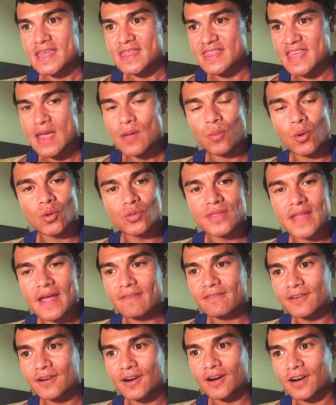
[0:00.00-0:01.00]
They will
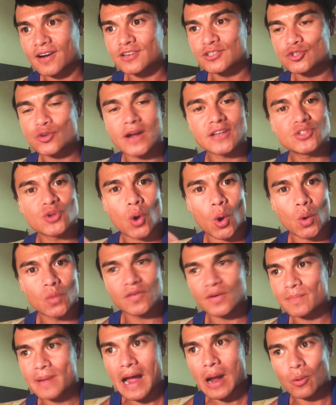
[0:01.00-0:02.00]
never try to
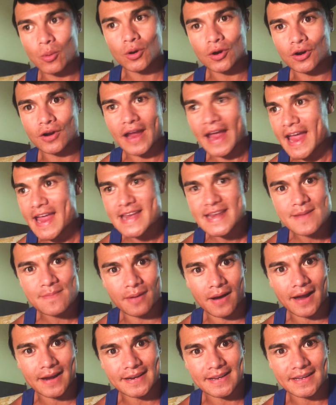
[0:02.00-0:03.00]
overpower
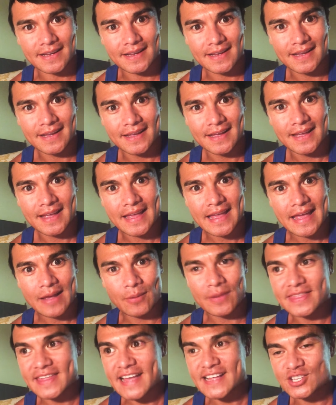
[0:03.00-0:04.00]
anybody.
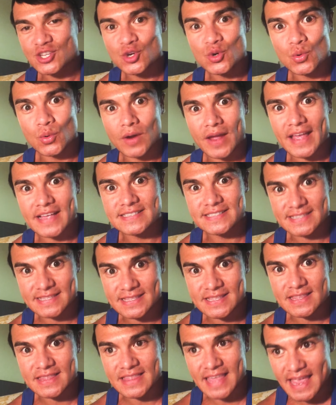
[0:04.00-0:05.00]
What they do is
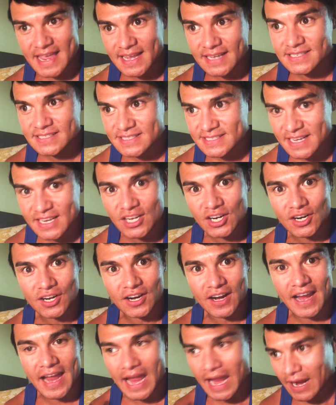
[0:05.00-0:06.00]
they
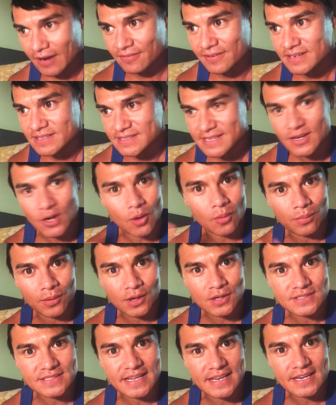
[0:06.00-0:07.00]
consider every single
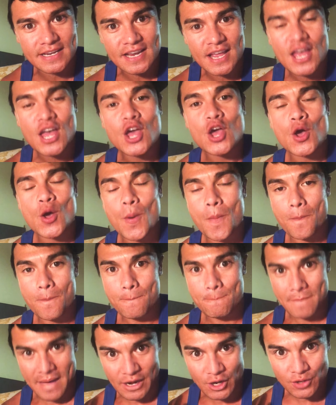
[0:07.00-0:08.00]
person
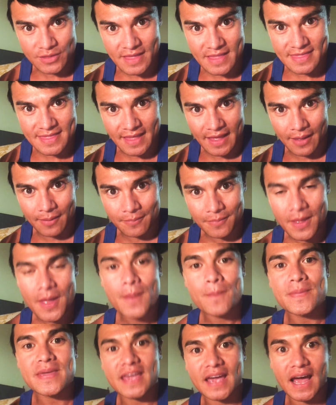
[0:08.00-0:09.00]
better than them
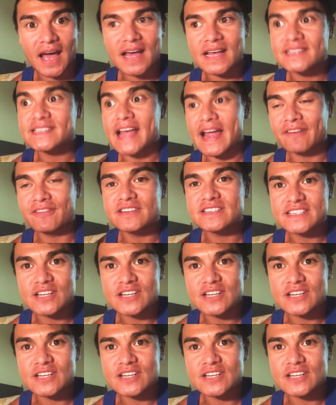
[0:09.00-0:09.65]
because every